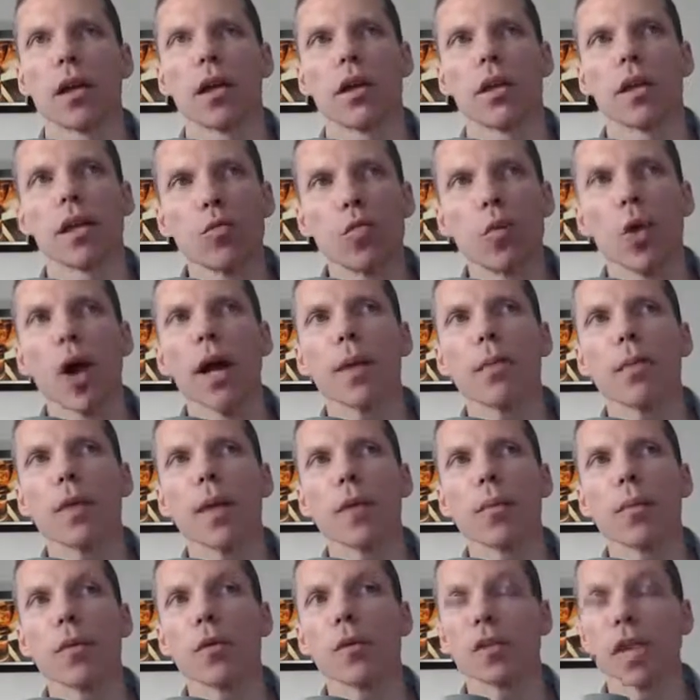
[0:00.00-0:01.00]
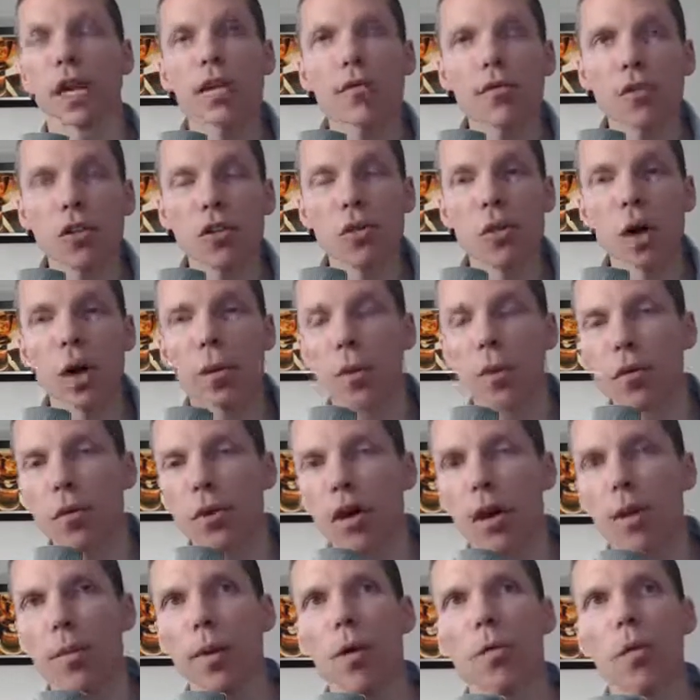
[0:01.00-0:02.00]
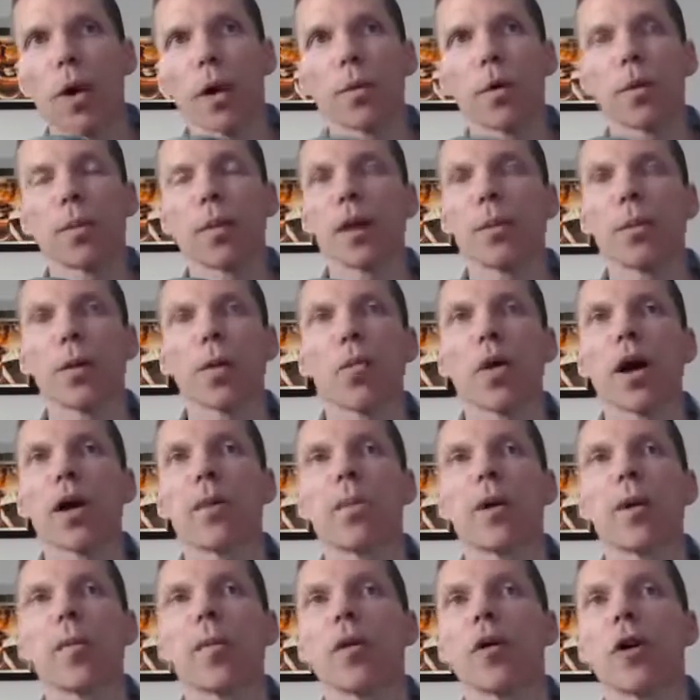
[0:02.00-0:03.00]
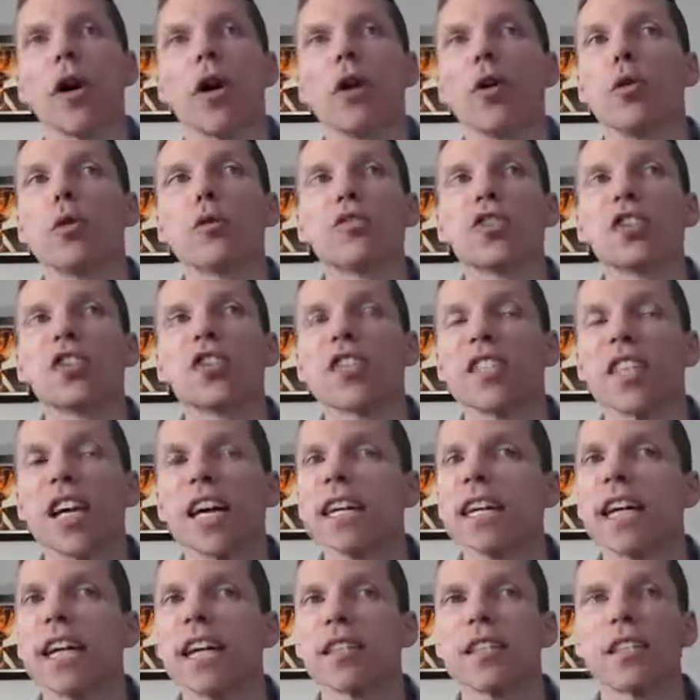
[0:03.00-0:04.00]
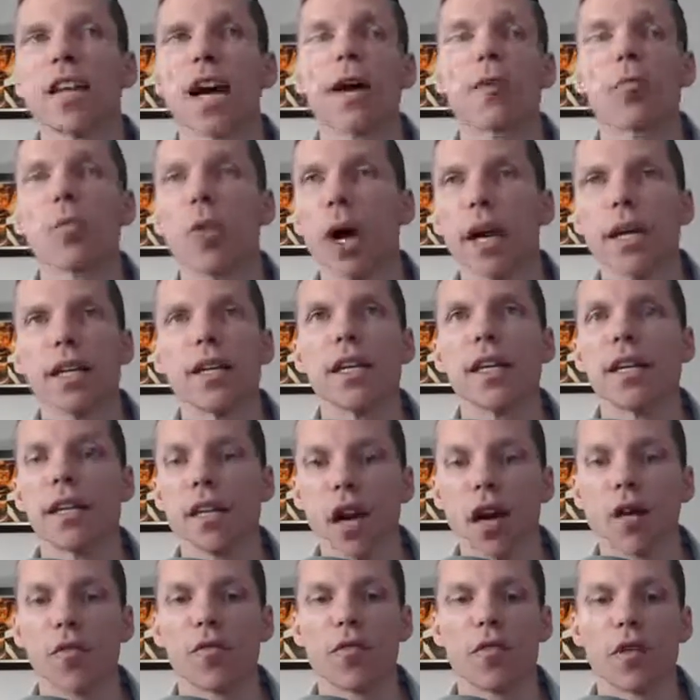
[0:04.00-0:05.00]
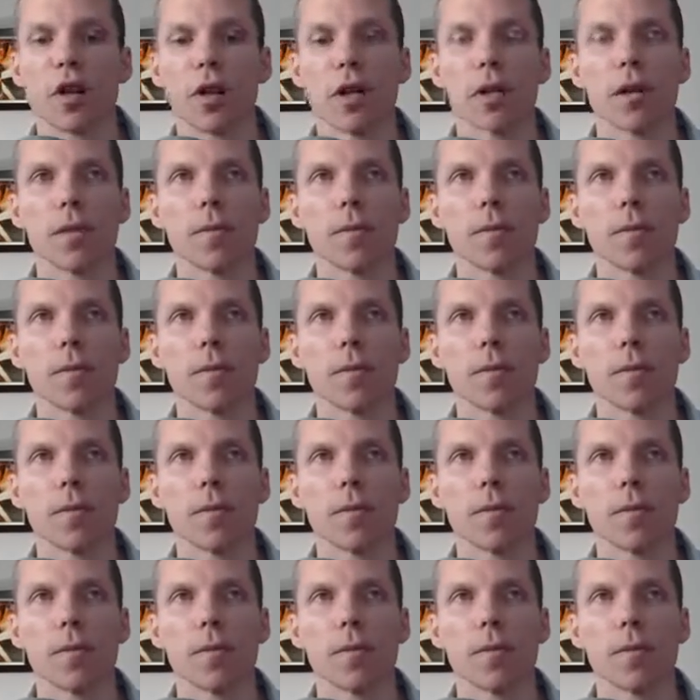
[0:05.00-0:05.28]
Then white people, not even just white people care about white well-being, but white people who are just not anti-white enough.